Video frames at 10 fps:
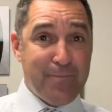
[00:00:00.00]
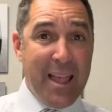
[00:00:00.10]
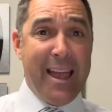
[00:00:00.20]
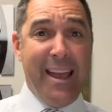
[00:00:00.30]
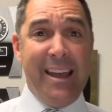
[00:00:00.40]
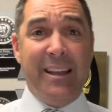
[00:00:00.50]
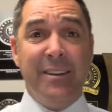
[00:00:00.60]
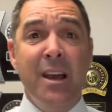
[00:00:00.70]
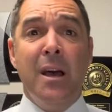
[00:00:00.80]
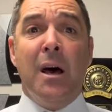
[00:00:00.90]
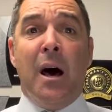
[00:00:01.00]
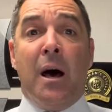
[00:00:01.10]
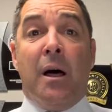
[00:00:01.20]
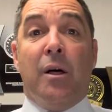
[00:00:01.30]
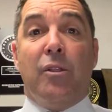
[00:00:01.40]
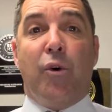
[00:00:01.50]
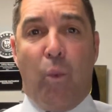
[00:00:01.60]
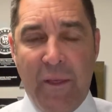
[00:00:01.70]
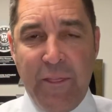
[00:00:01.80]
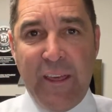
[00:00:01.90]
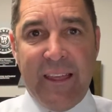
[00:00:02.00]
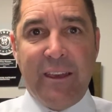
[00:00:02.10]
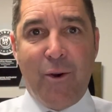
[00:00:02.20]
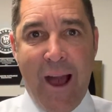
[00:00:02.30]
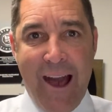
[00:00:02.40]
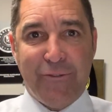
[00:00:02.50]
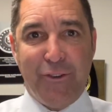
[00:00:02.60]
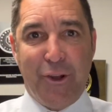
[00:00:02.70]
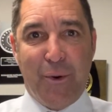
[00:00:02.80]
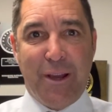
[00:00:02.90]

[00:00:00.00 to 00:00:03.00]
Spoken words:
And the one thing that you have to do